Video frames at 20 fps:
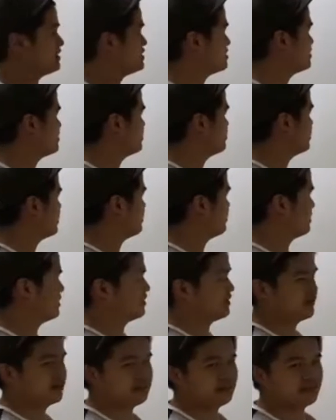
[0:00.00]
answer to be a
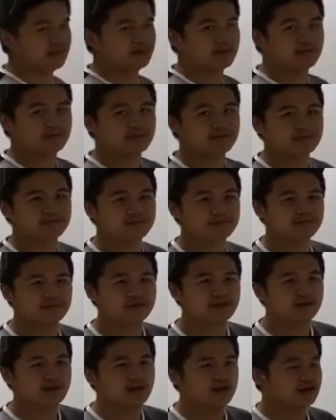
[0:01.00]
bigger number.
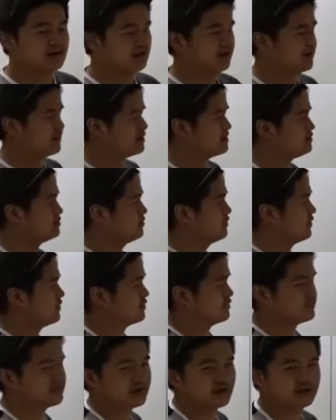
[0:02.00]
Now let's move
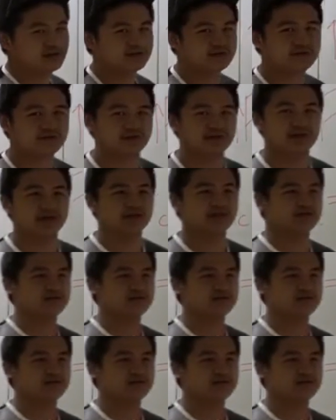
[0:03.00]
on to trial 3,